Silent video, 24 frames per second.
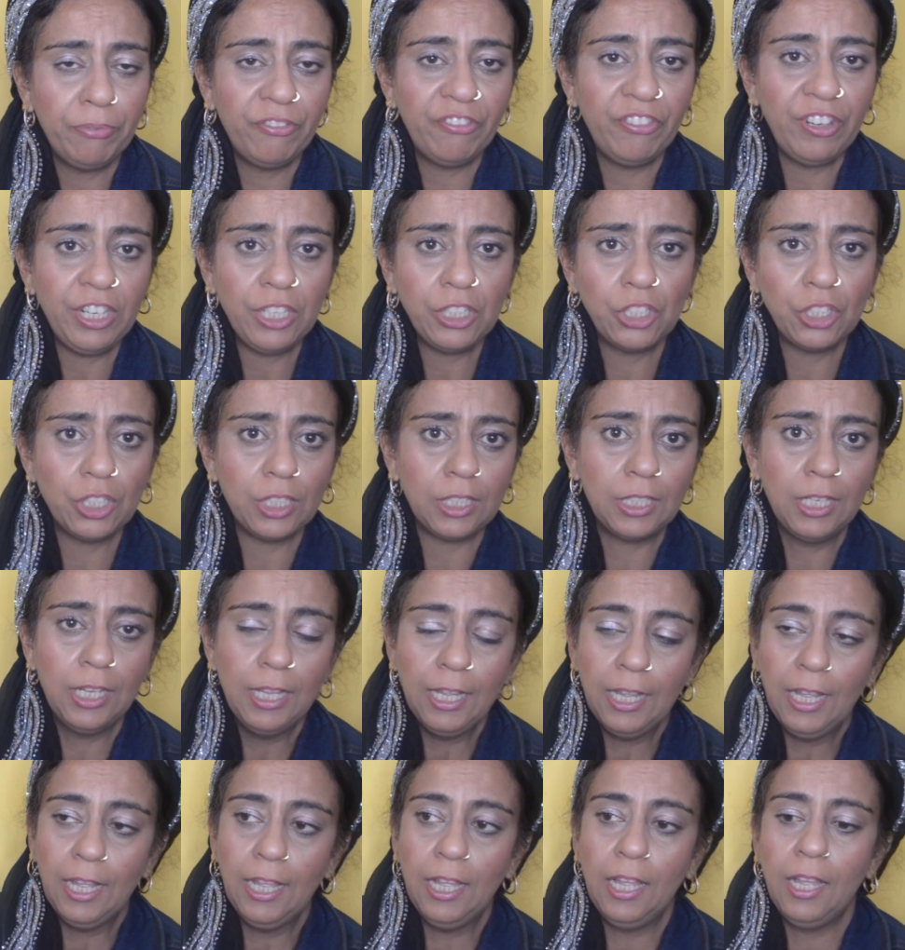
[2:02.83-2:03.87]
friction.
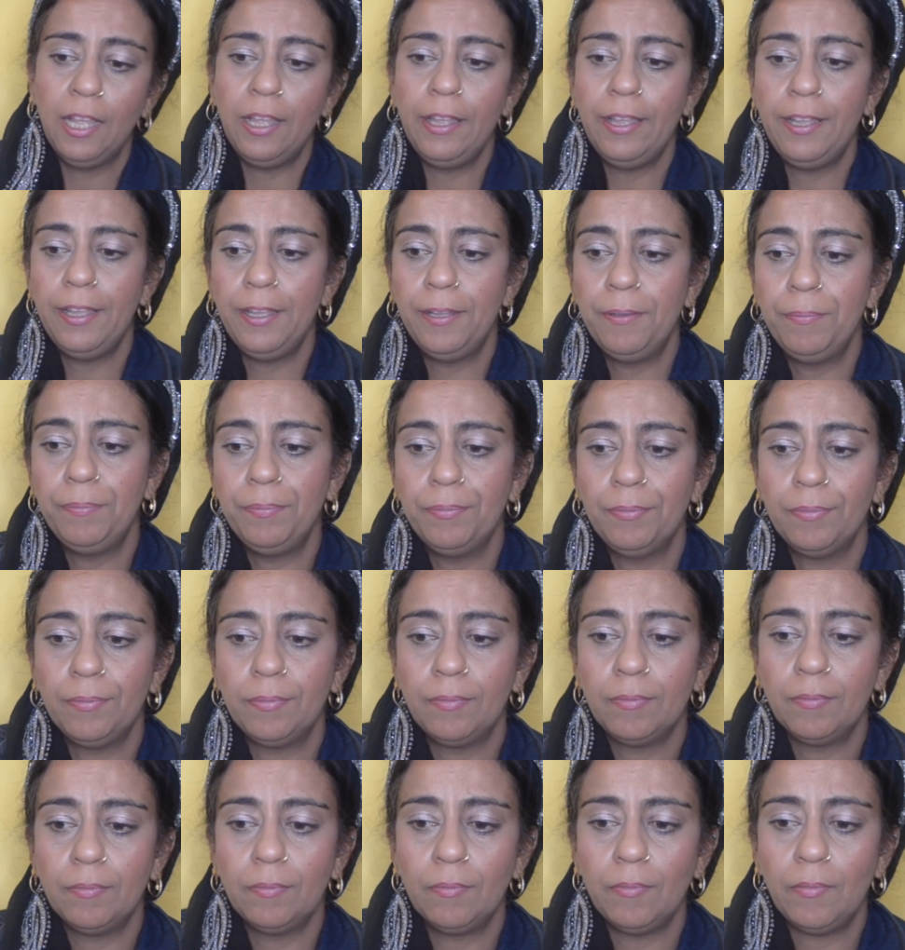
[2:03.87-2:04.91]

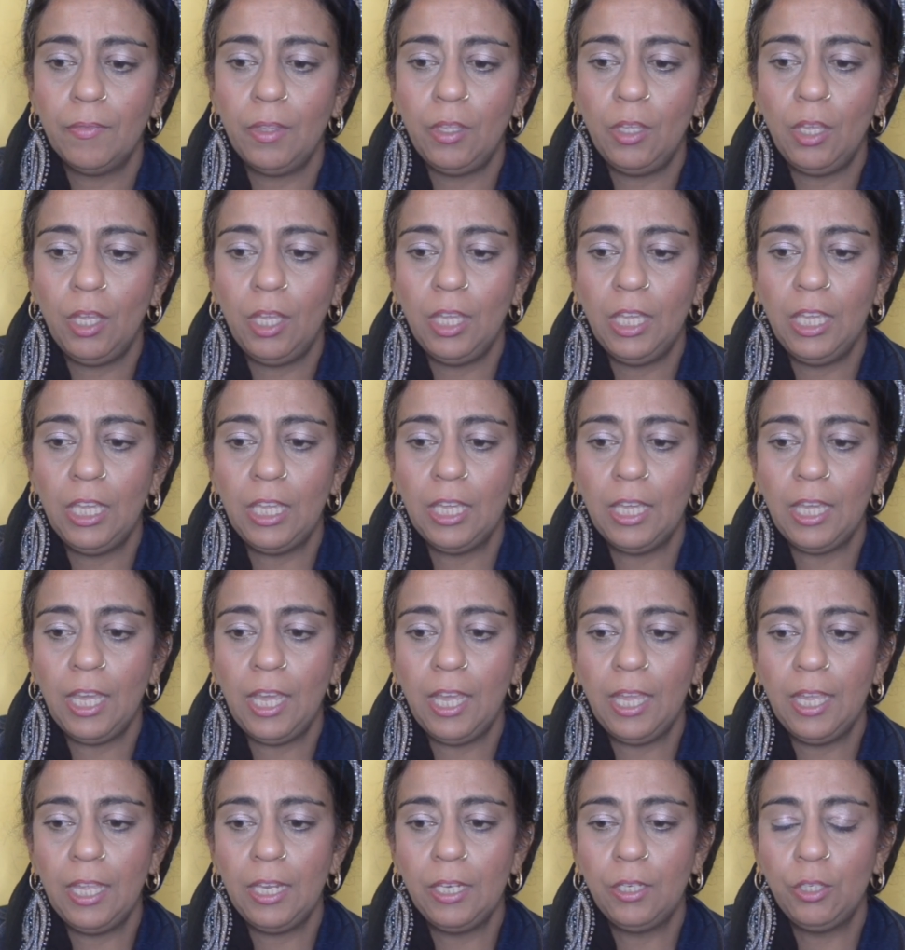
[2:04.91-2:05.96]
It
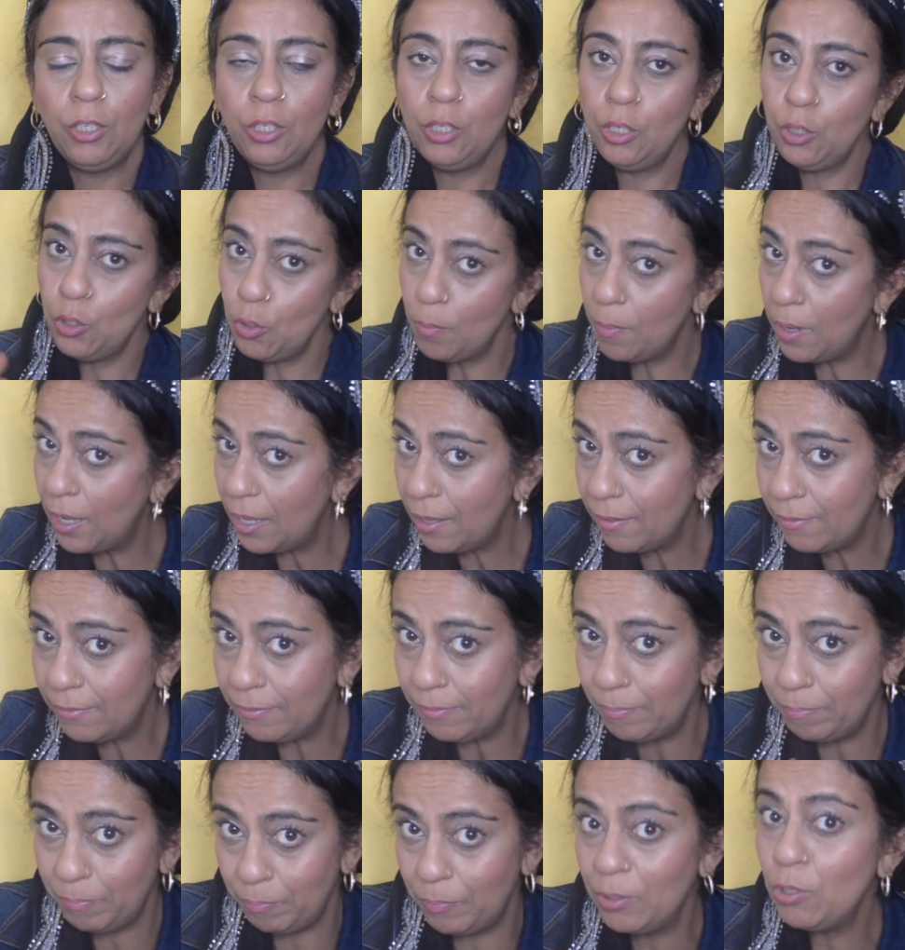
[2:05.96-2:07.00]
can, you might have,
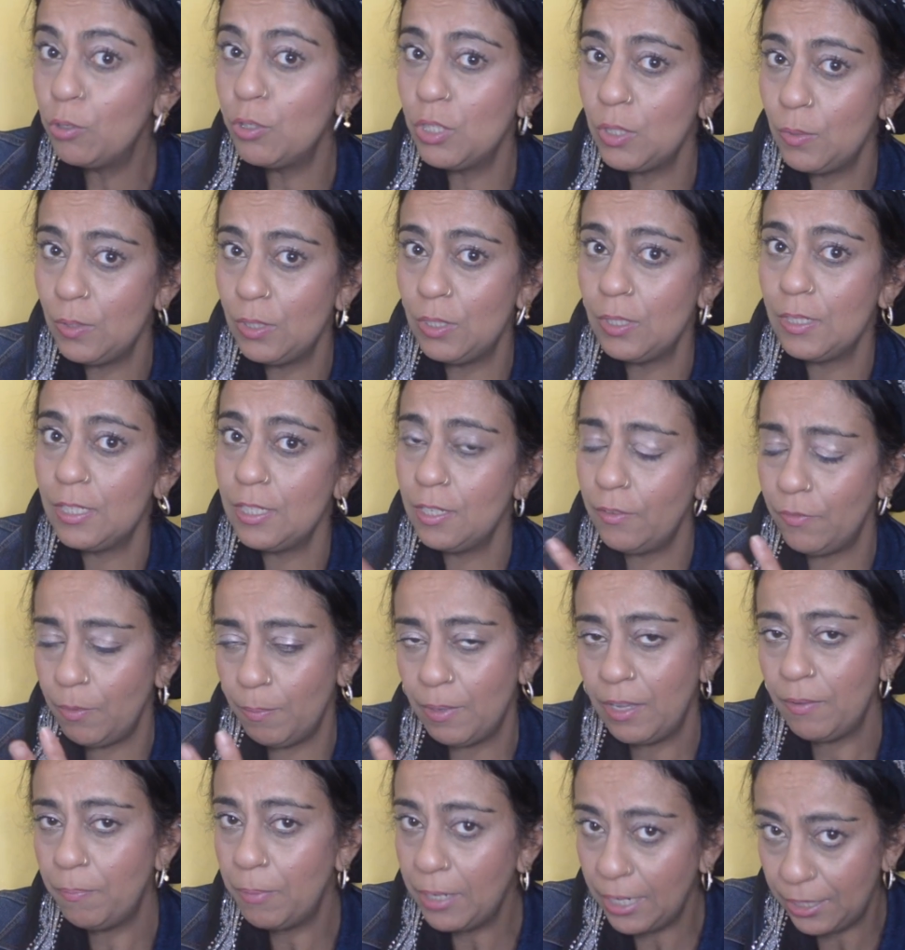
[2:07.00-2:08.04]
be honest with yourself, you
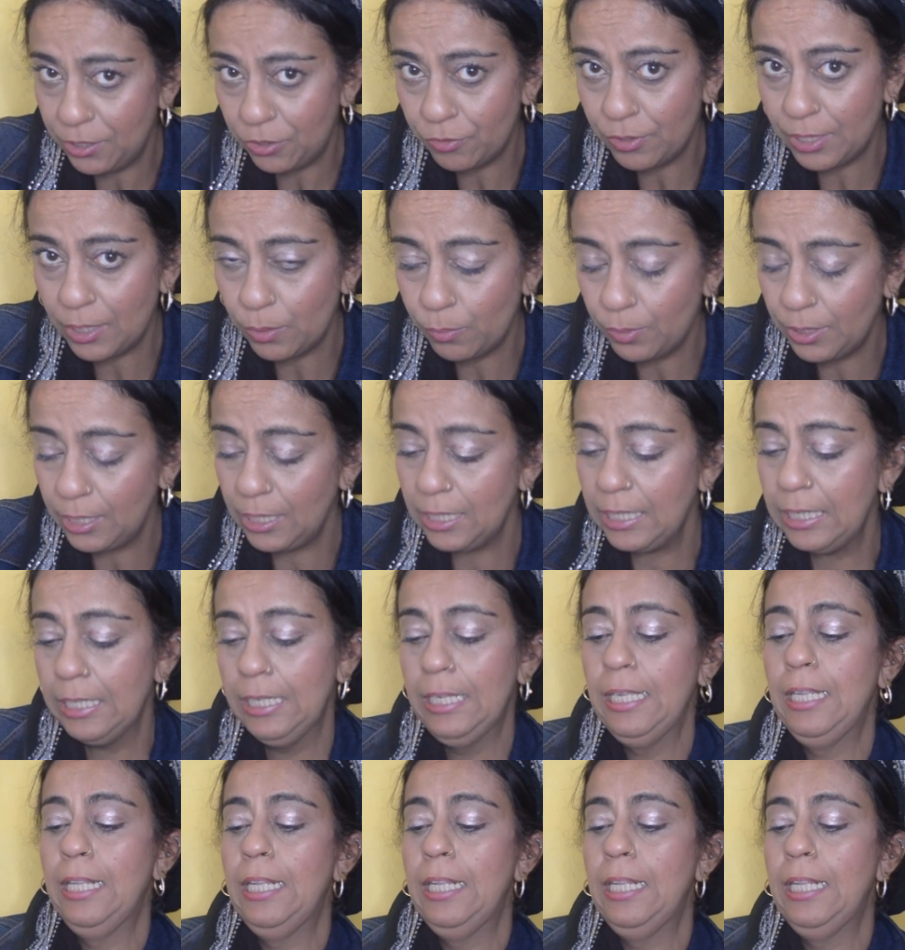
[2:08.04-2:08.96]
might have played around with it,